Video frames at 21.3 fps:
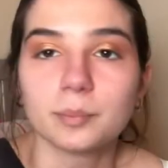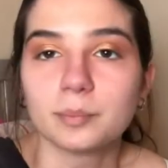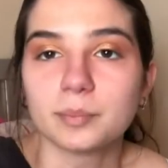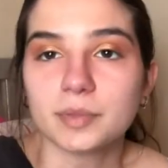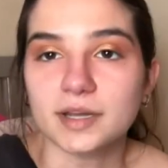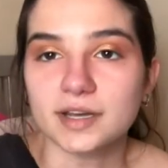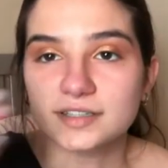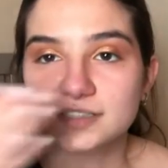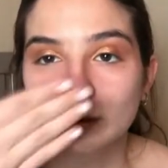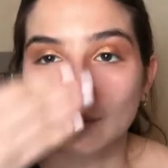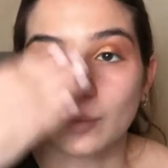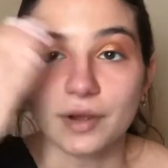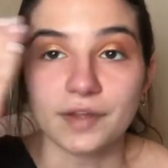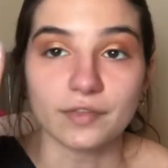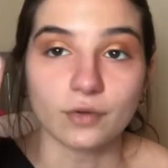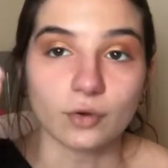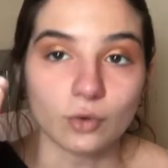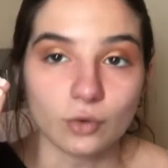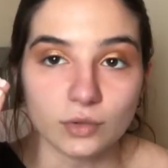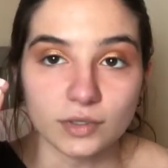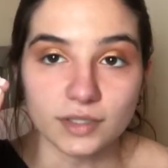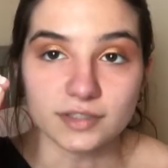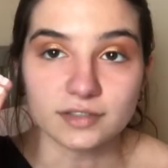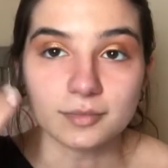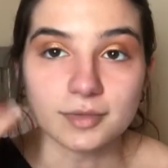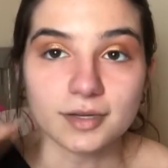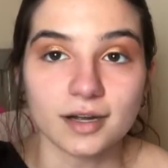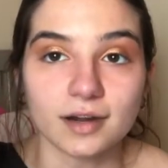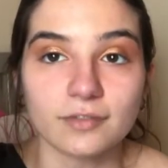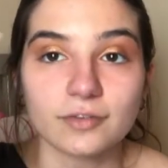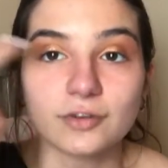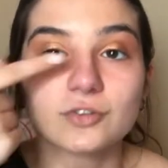because I wanted the whole lid to be
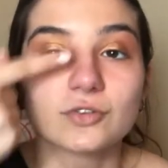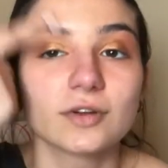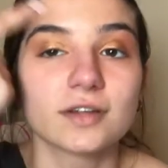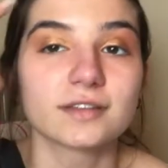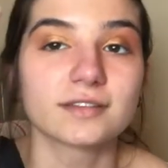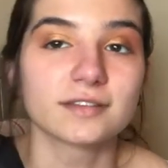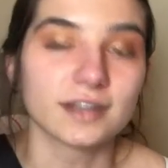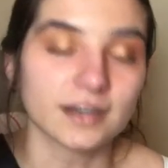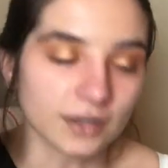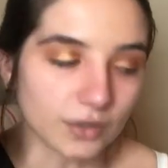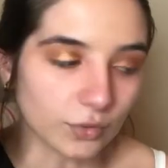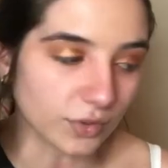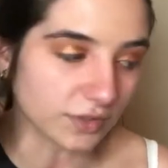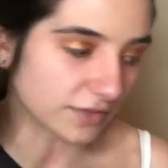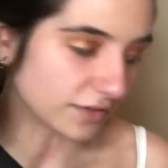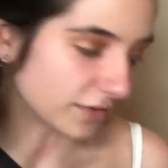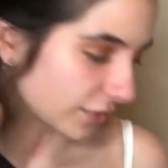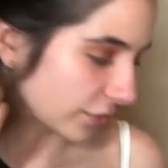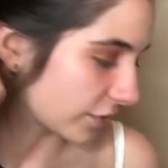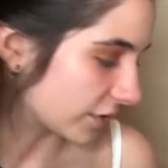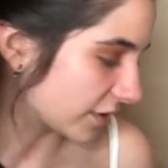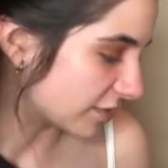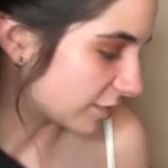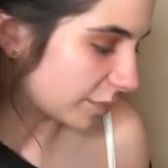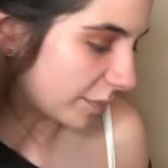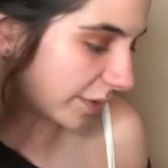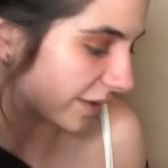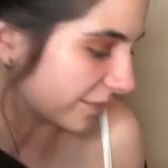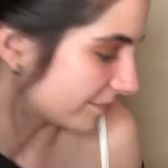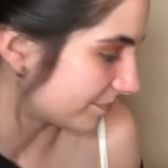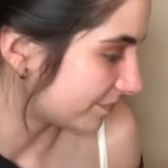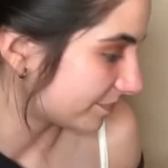covered, so it did go into the crease,
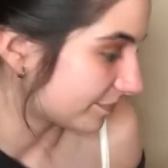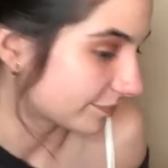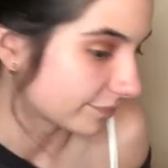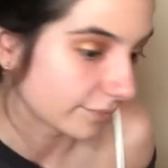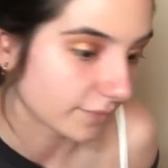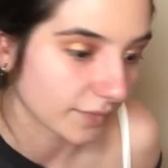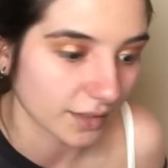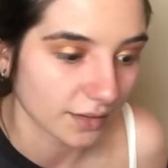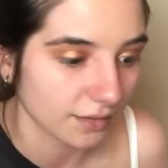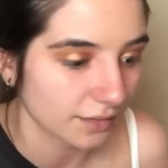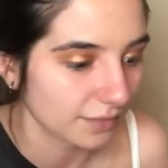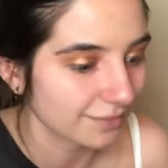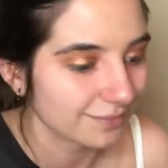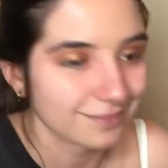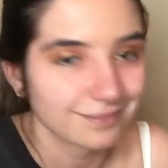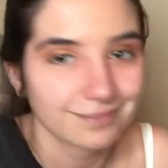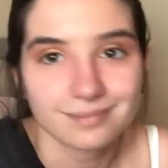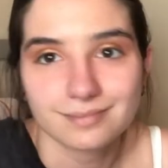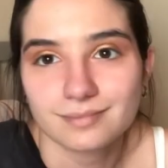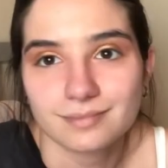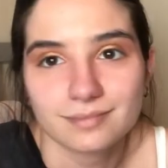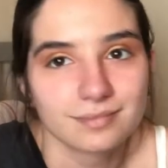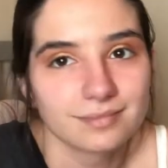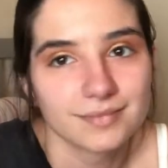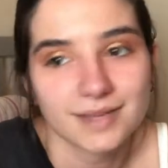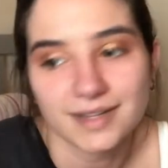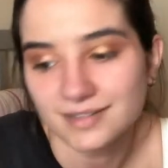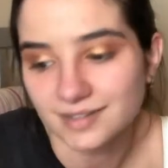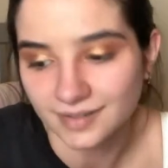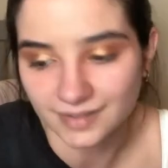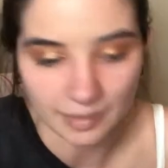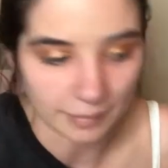but
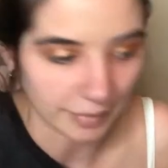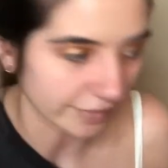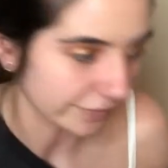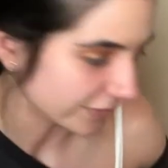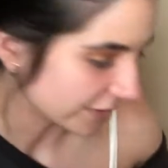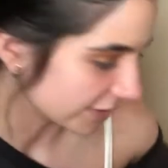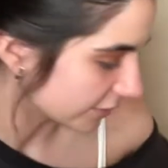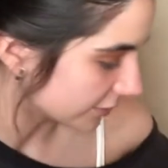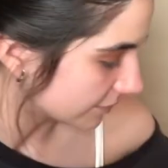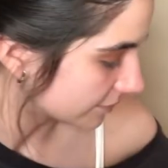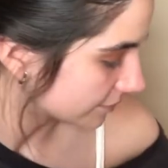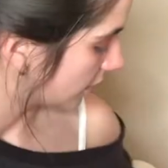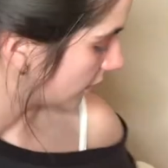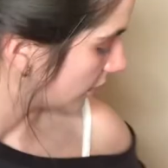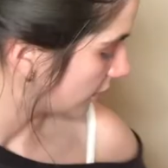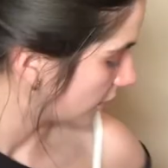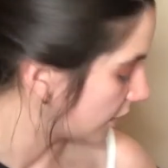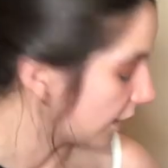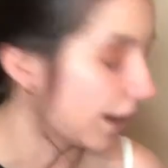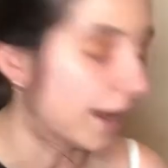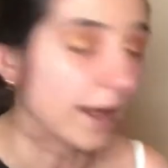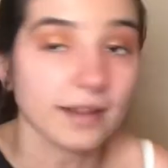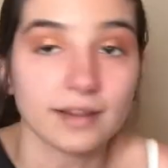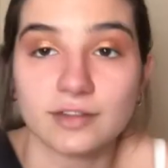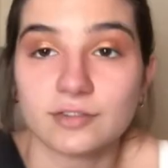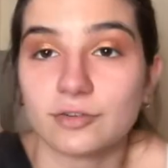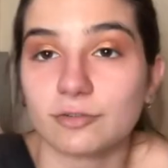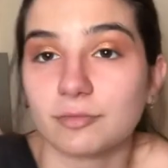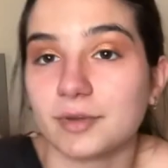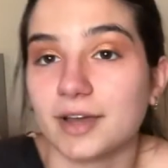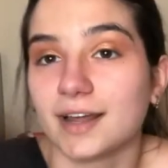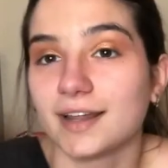that's not that big of a deal. At least
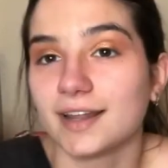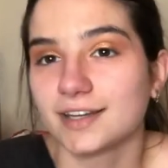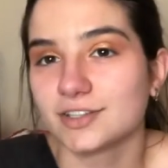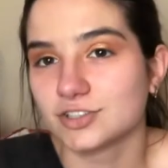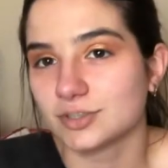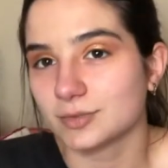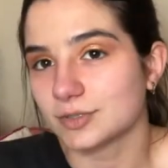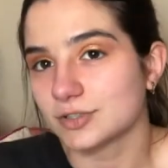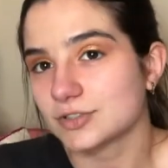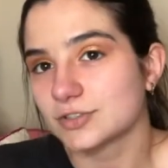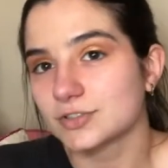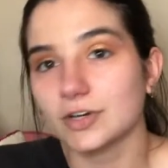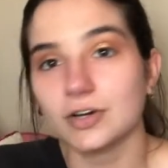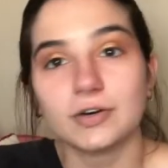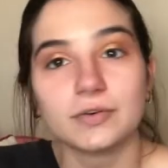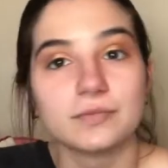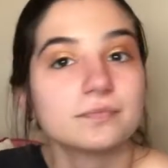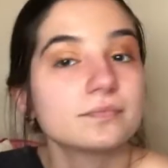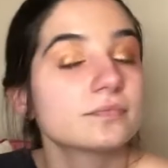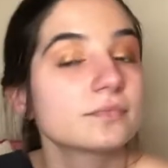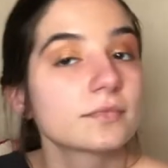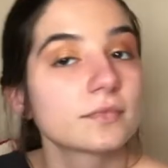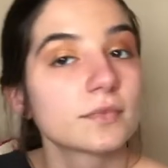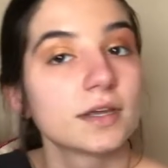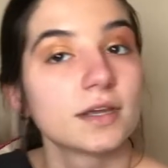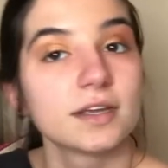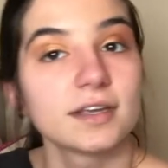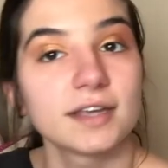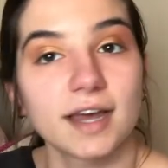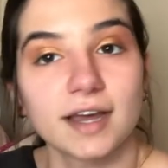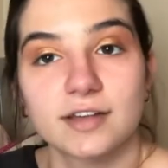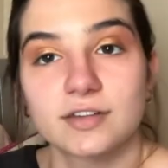for me, I like shimmer. So
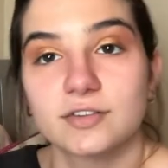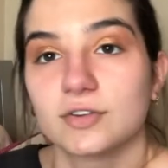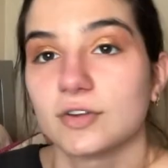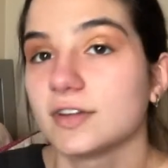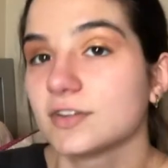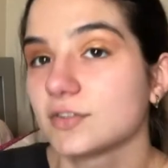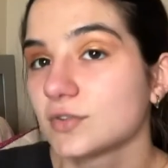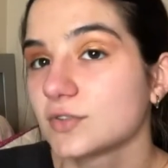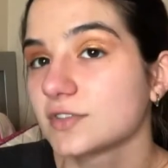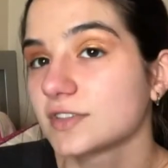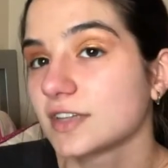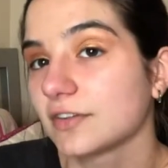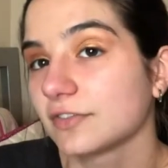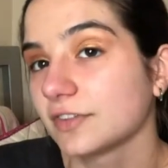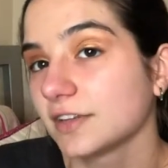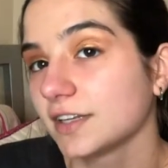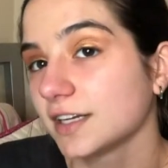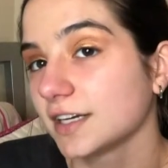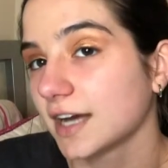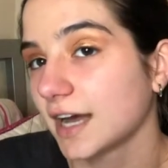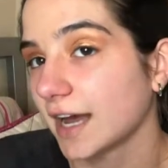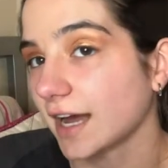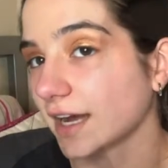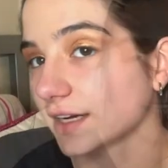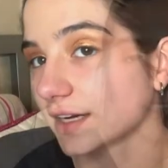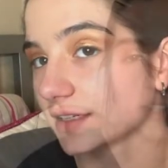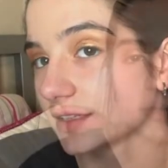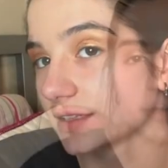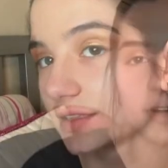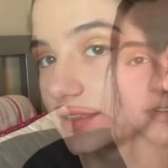yeah, so this was definitely a hack. So I'm